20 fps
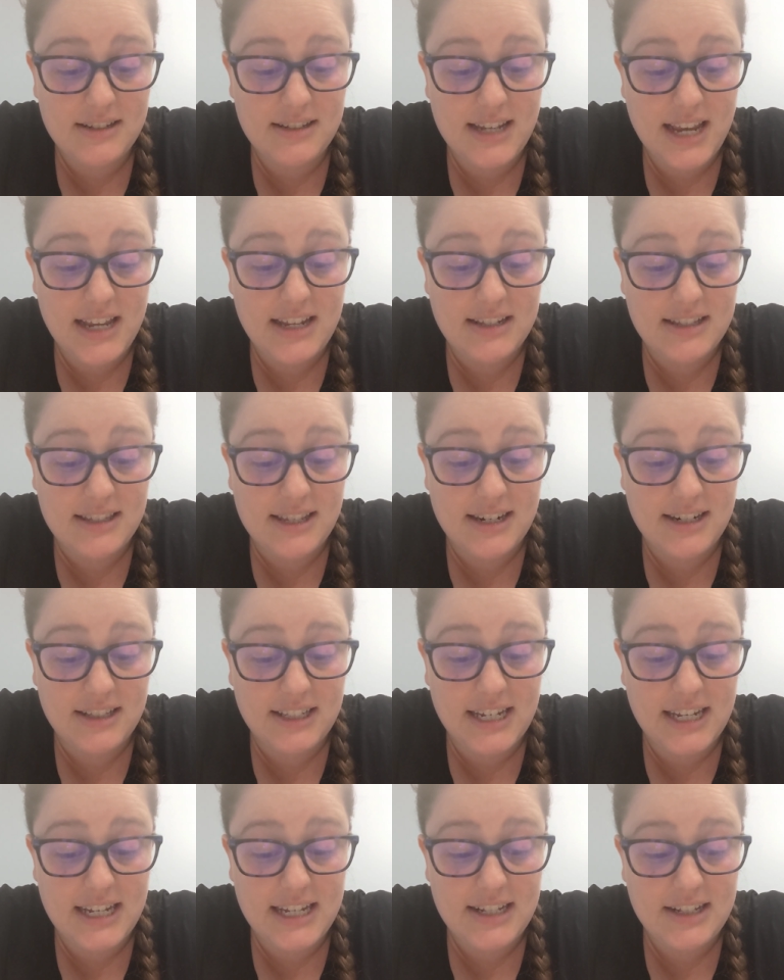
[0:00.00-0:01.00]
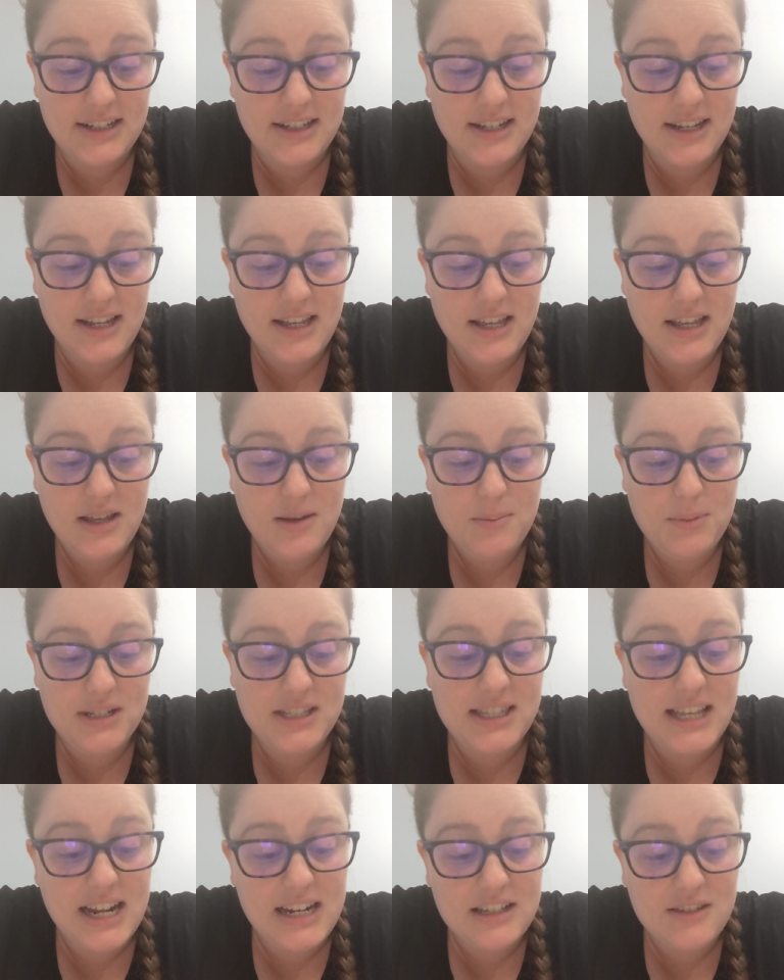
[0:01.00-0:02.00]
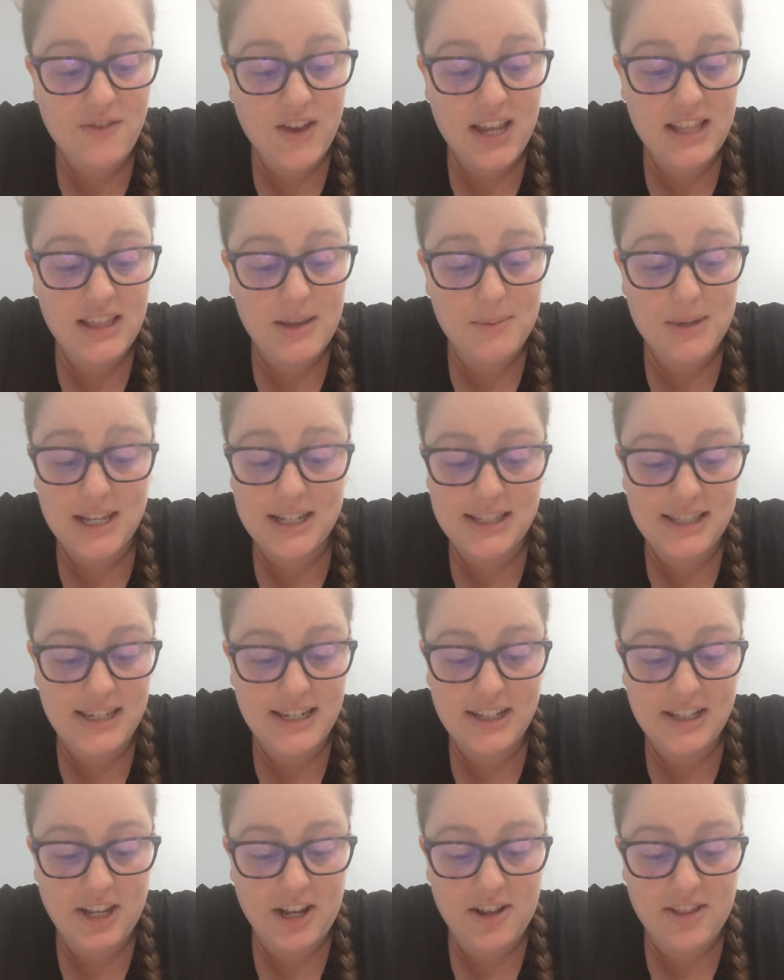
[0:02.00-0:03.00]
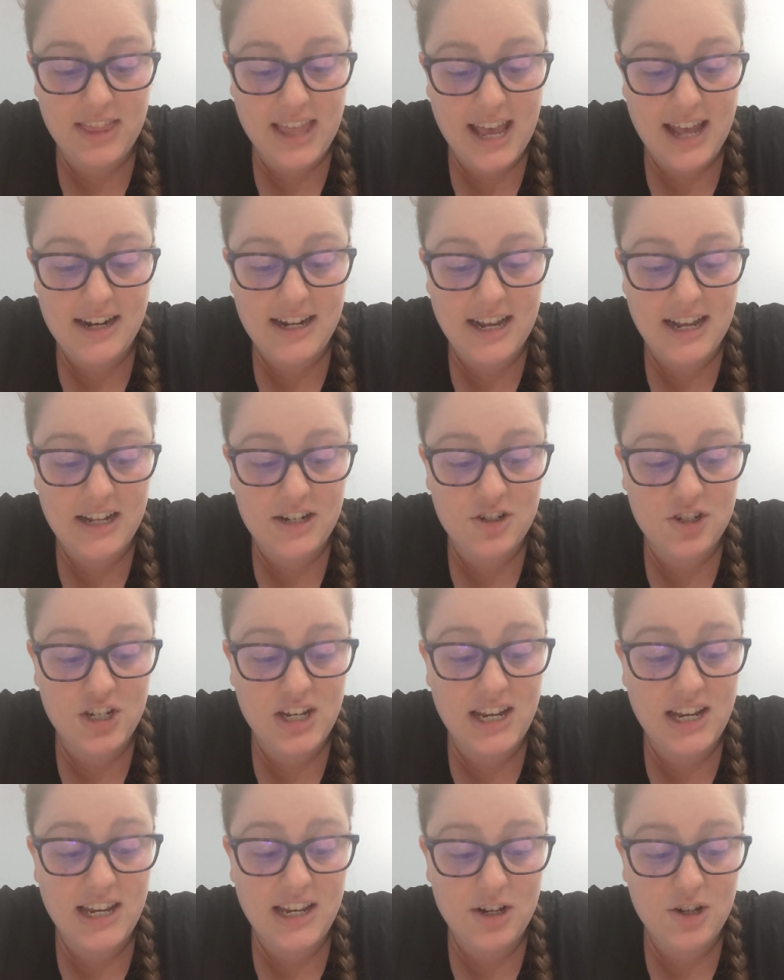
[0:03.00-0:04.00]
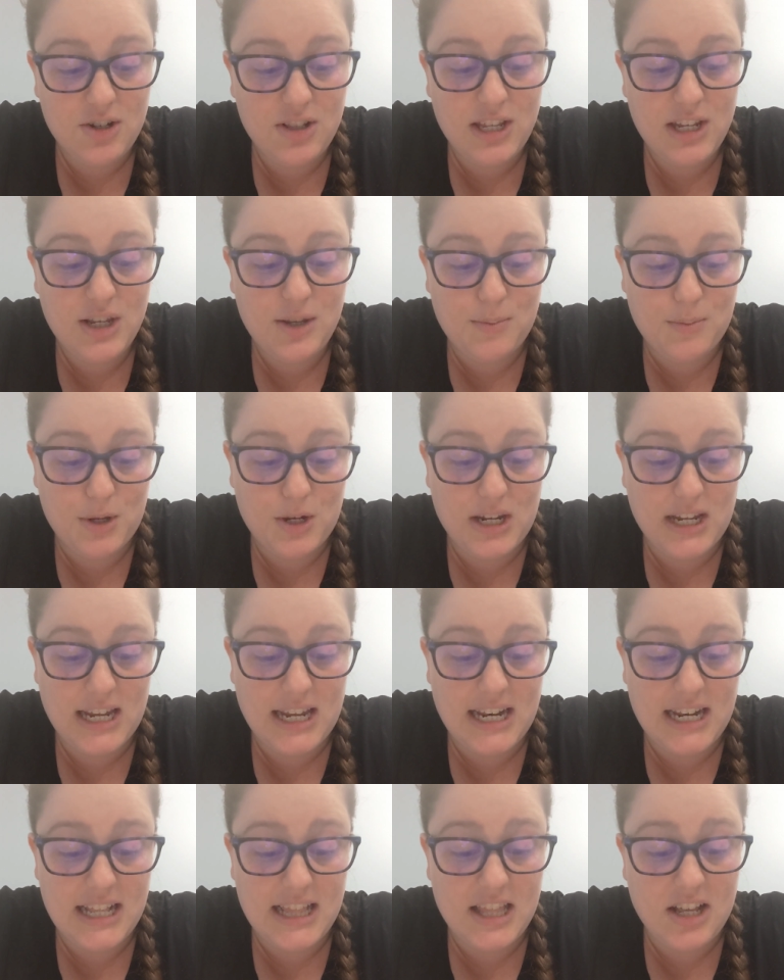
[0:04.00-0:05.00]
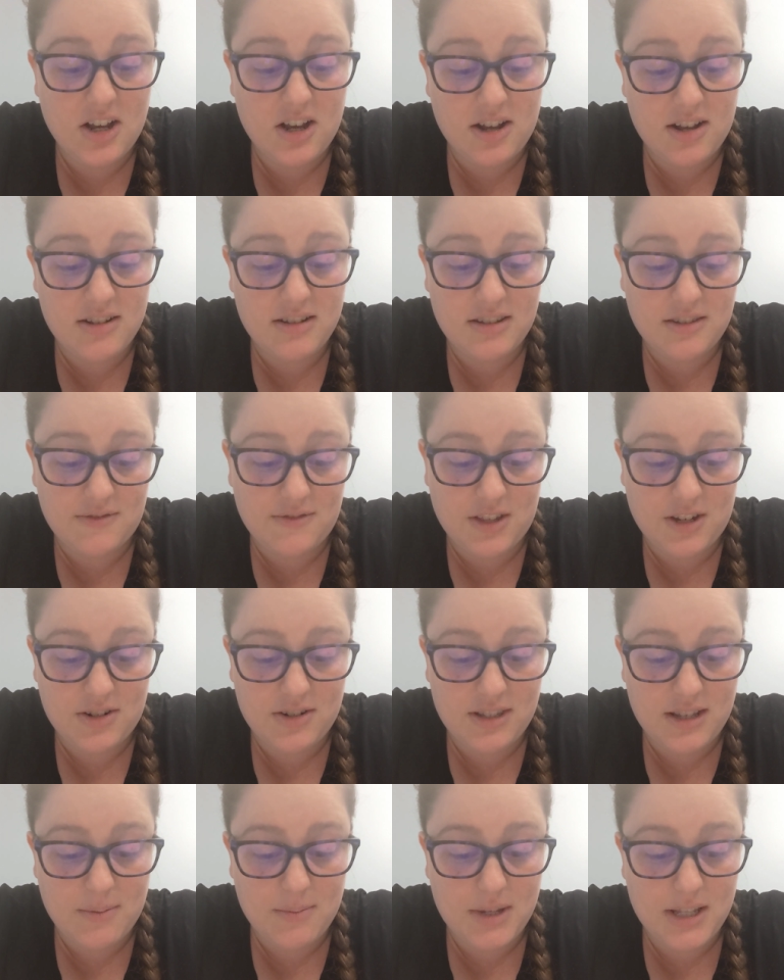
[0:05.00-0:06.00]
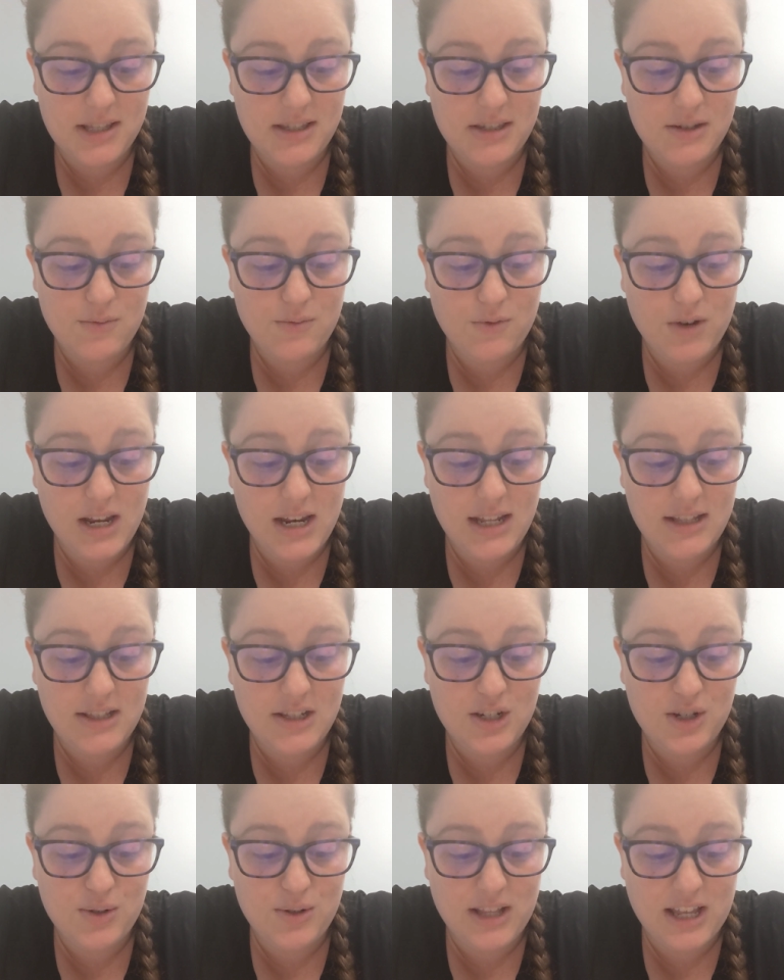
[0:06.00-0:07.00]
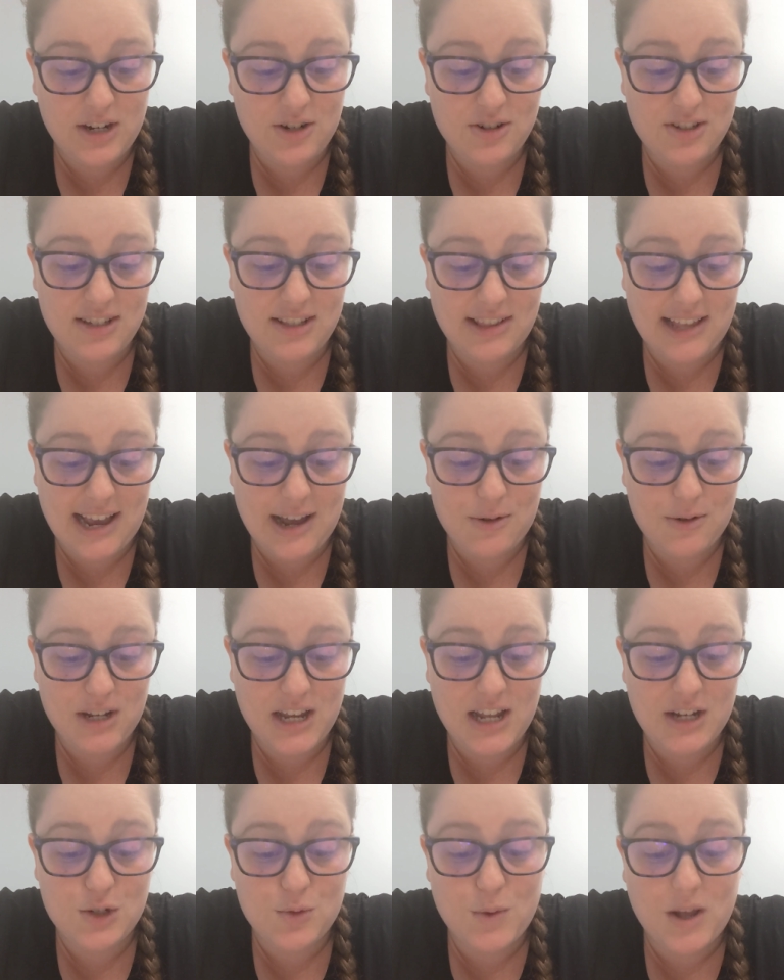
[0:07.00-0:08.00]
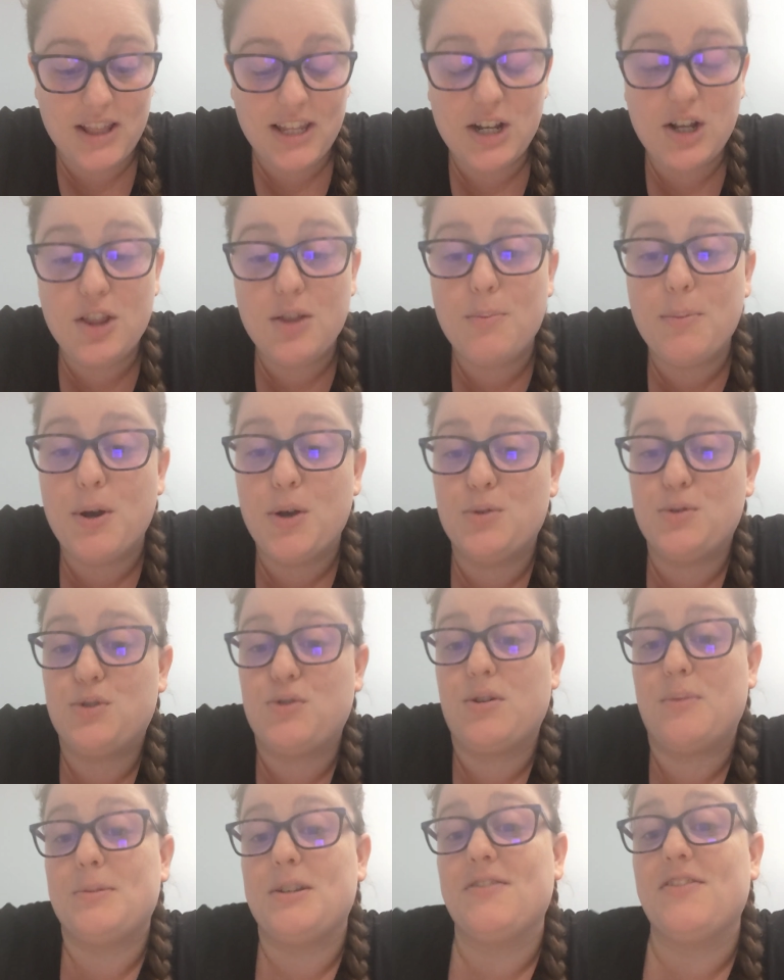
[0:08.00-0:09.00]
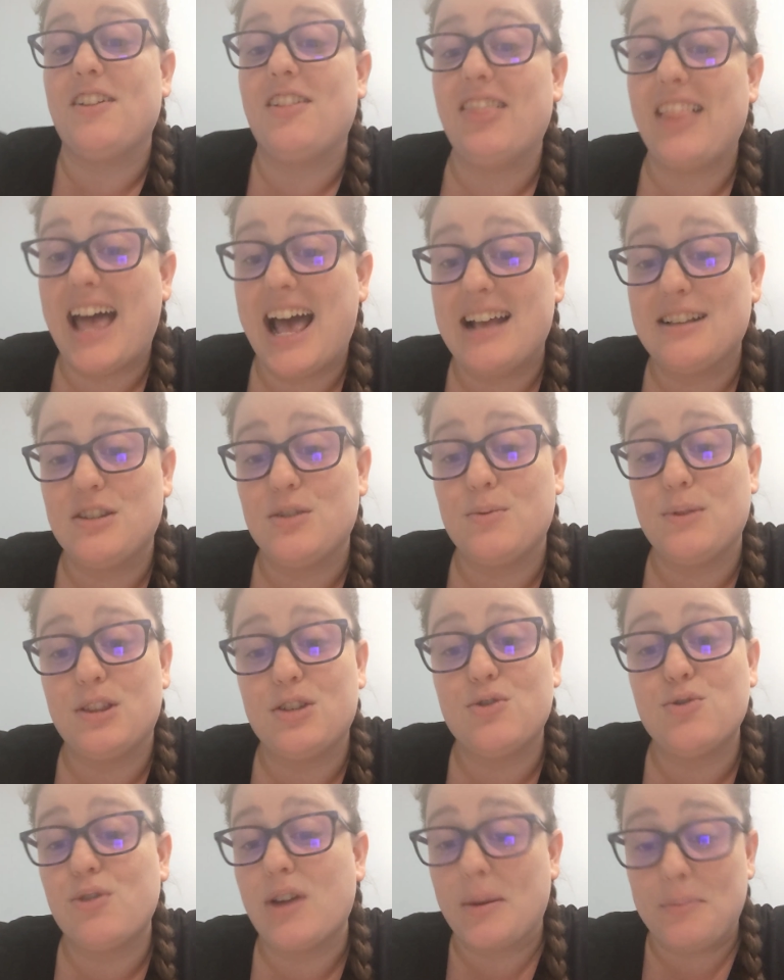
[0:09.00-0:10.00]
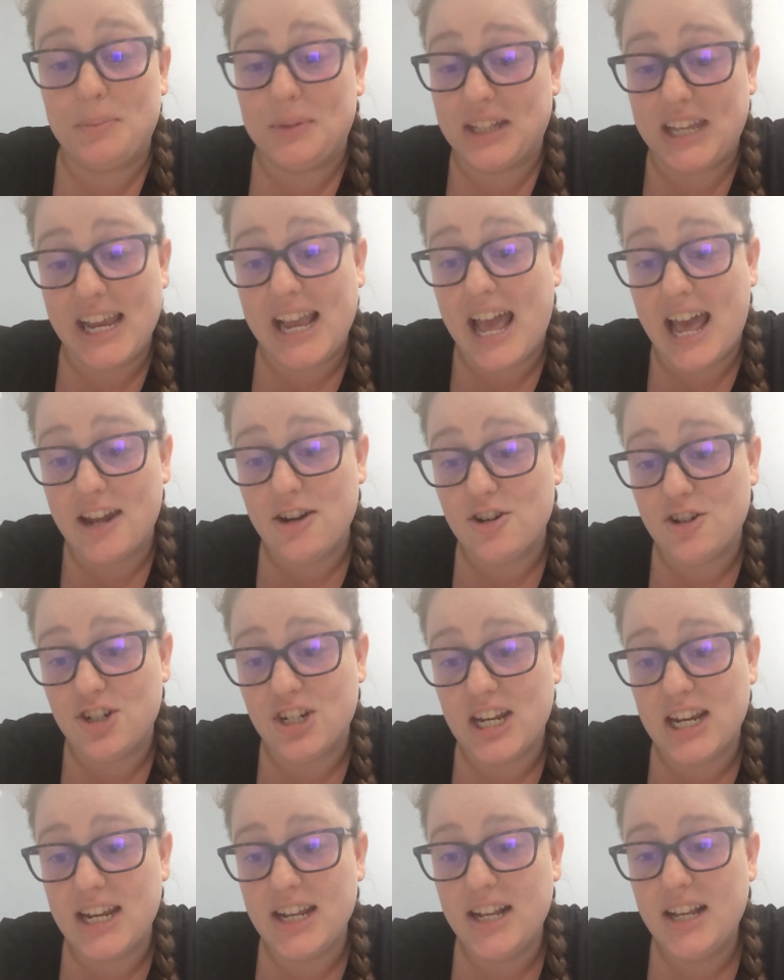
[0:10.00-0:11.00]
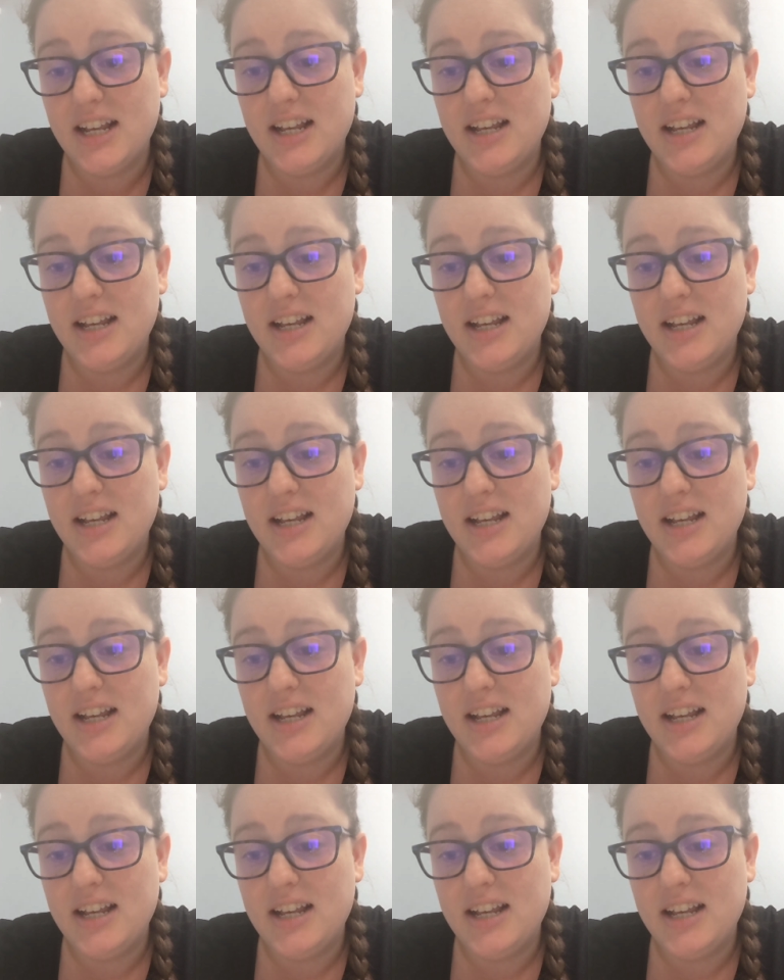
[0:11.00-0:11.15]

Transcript: taken suddenly ill. But satisfying them instantly on that head, she eagerly communicated the cause of their summons, reading the 2 letters aloud, and dwelling on the postscript of the last with trembling energy.